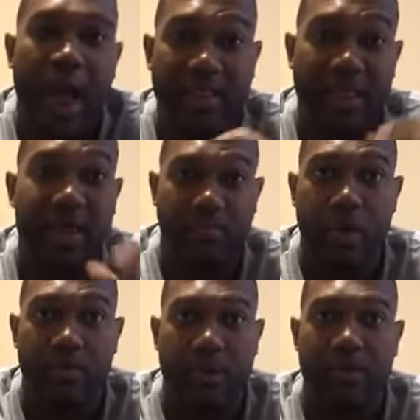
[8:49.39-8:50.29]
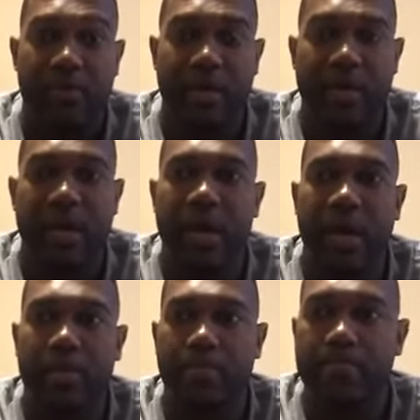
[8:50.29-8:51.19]
At that moment, and
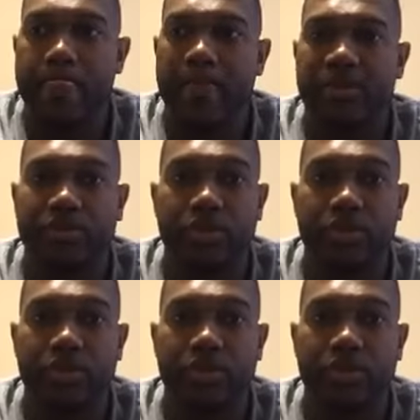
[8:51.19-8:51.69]
um, and